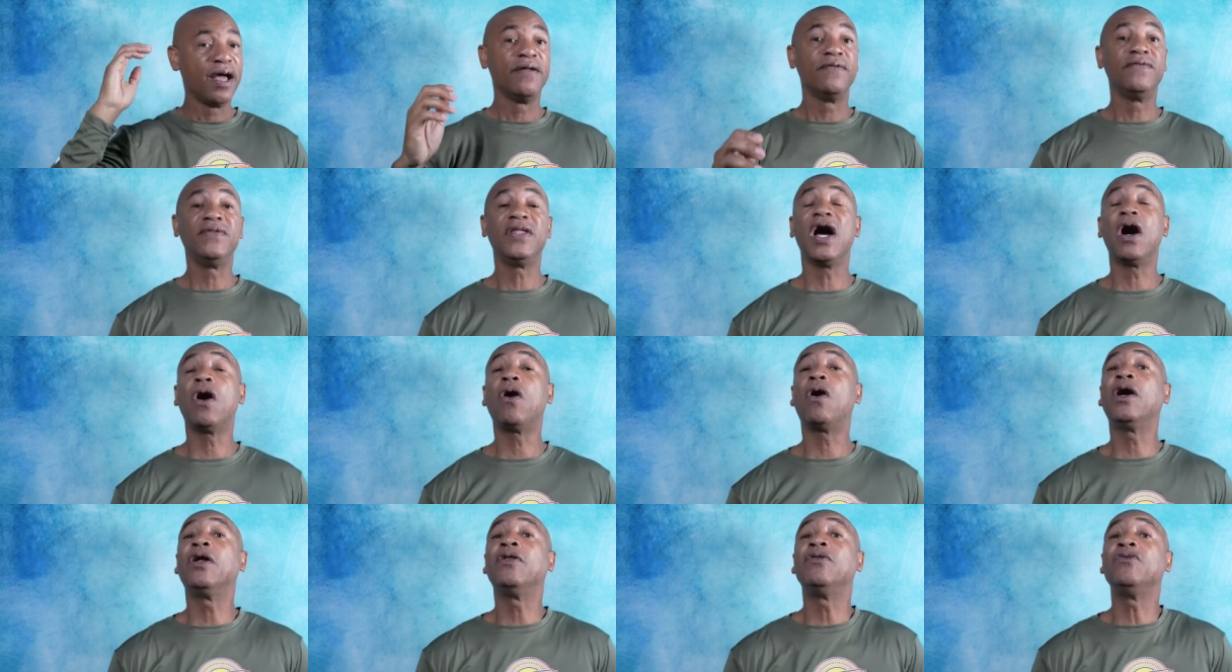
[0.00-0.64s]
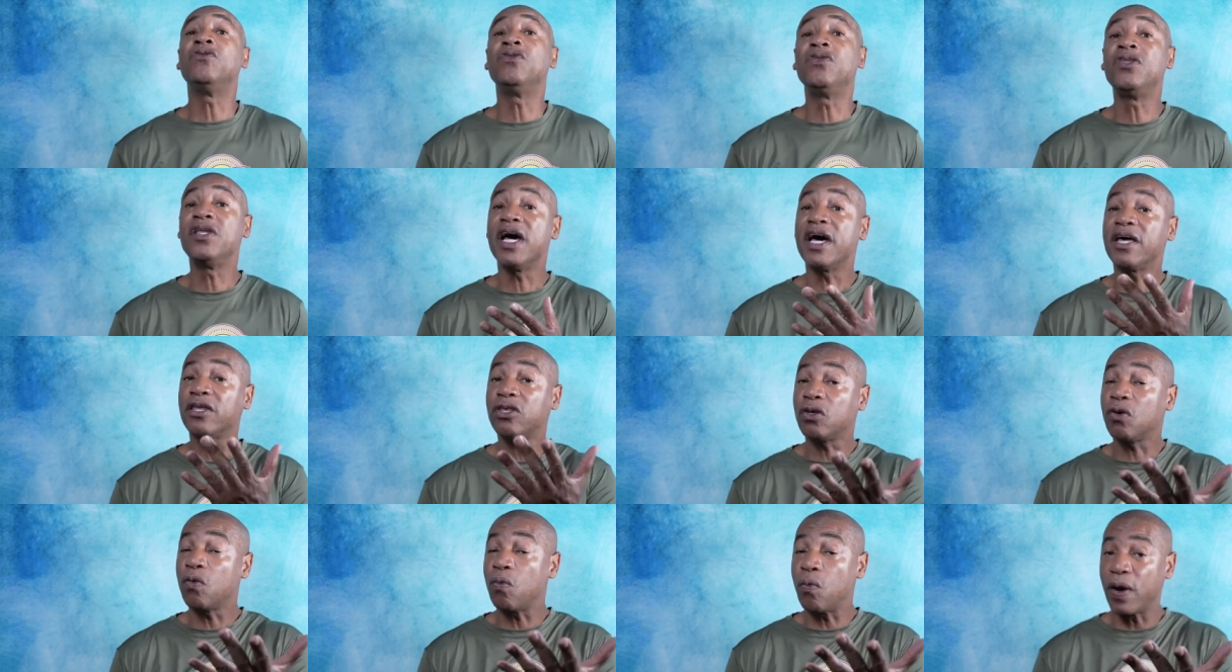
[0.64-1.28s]
now
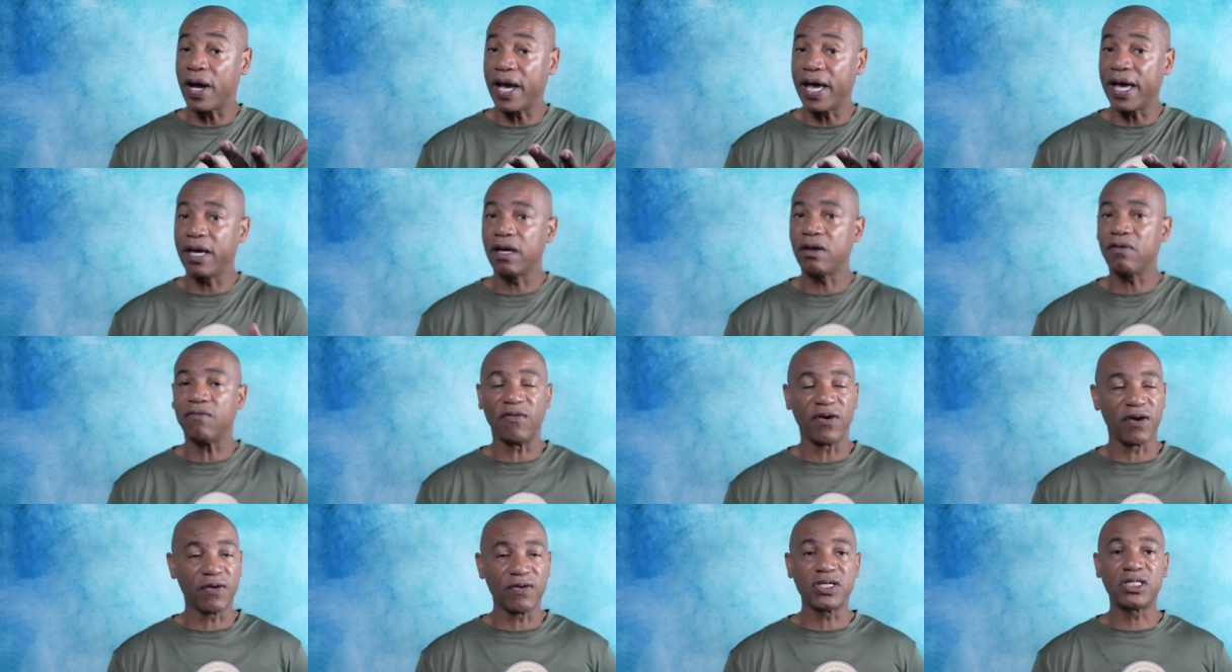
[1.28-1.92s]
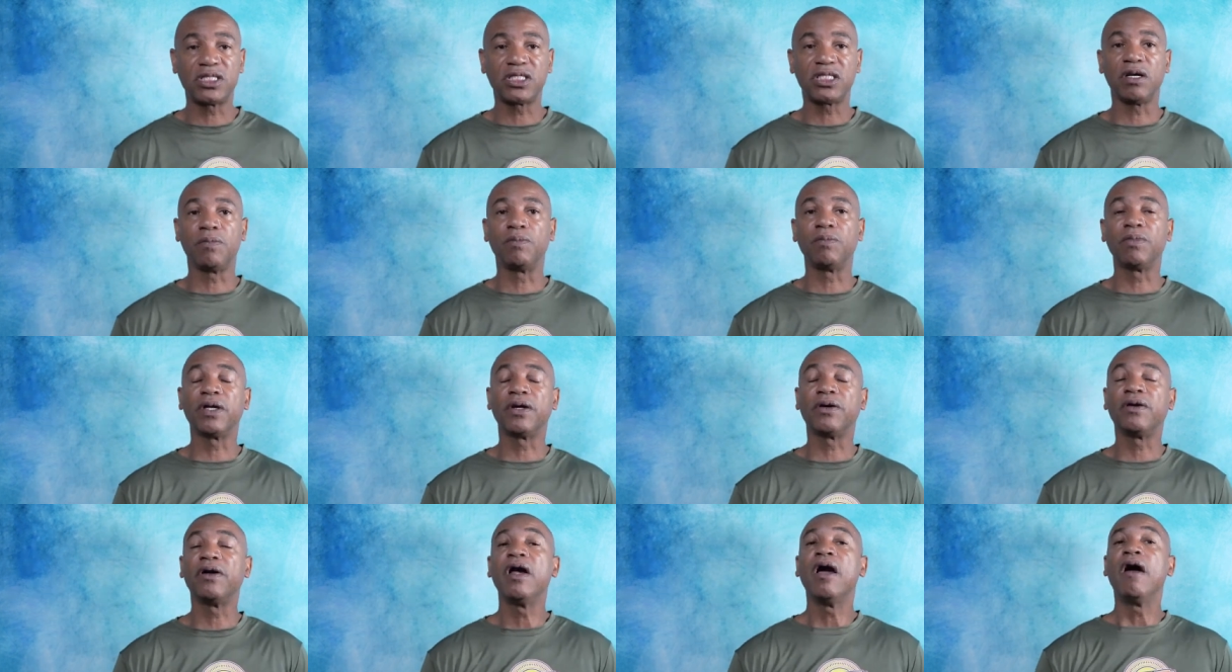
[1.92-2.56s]
another way very
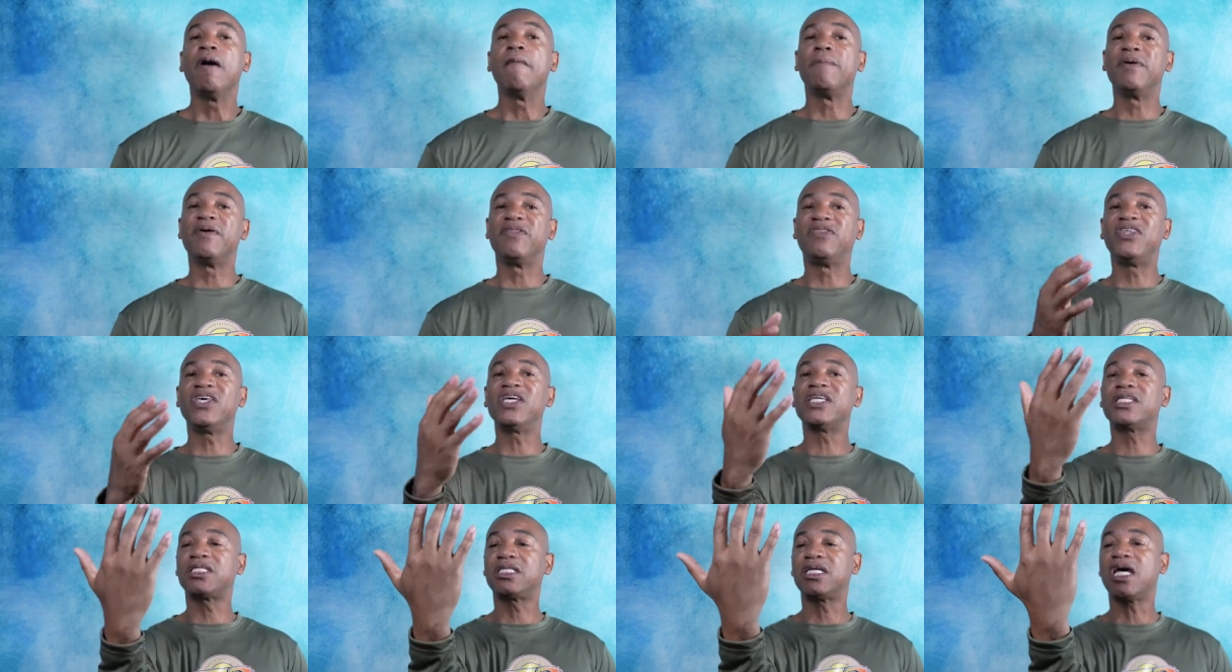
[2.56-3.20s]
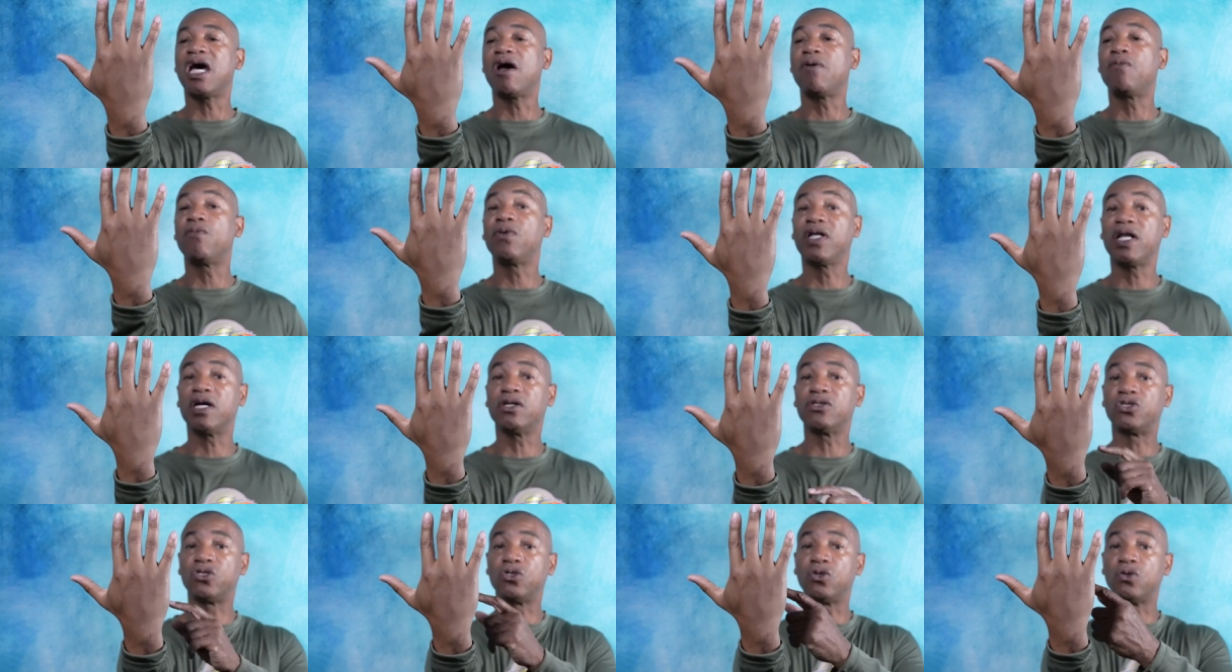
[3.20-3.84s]
similar but this time what
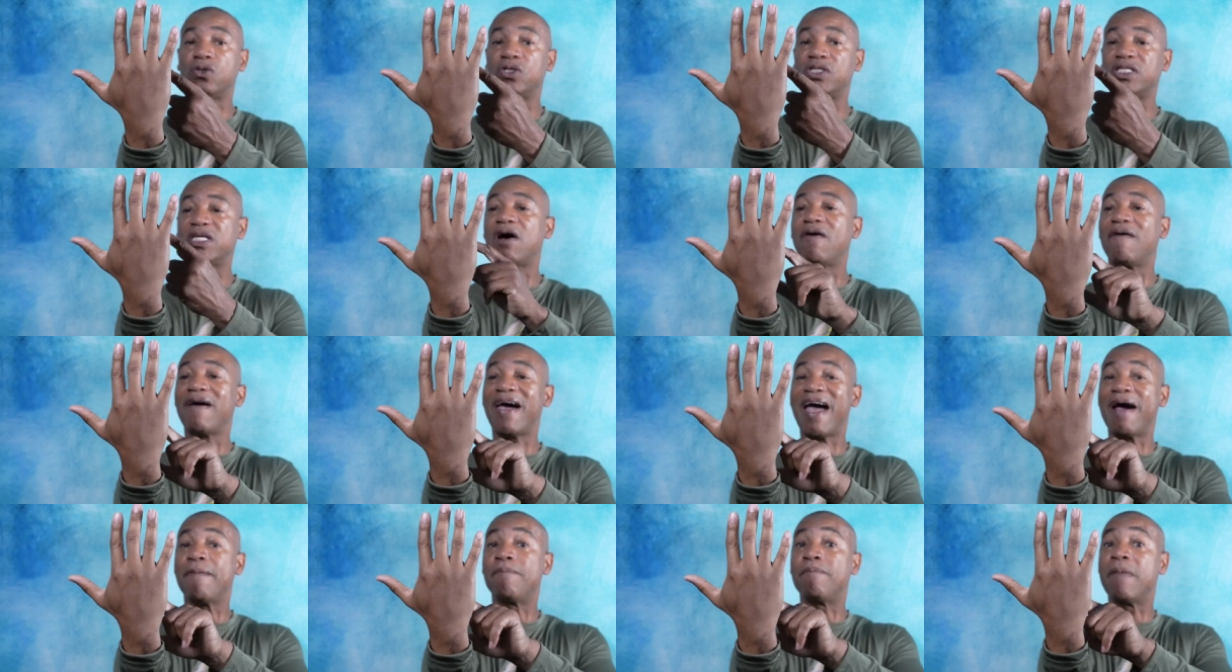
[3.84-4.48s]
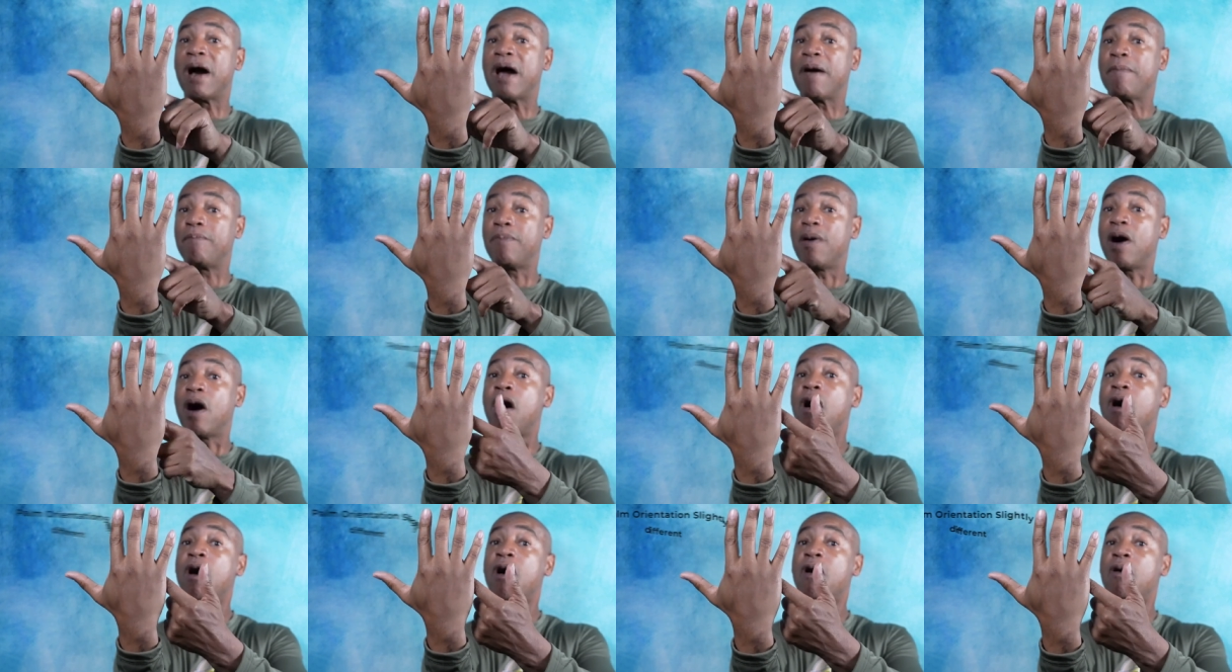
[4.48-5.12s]
I'll do is I'll have my
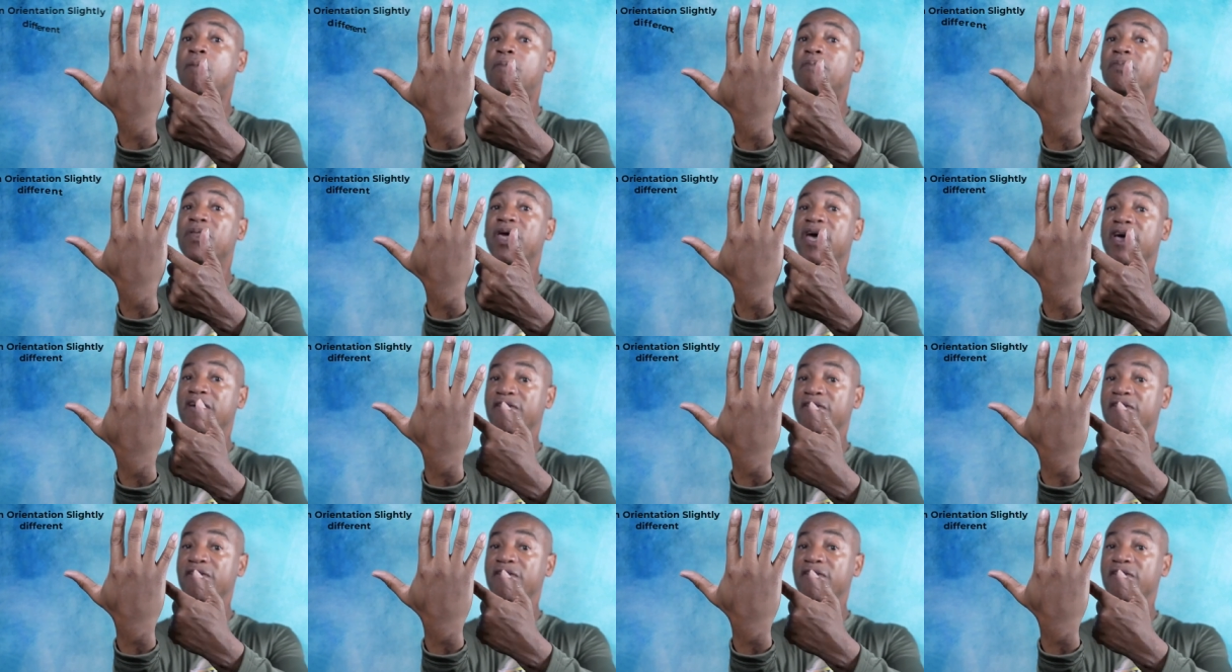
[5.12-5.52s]
palm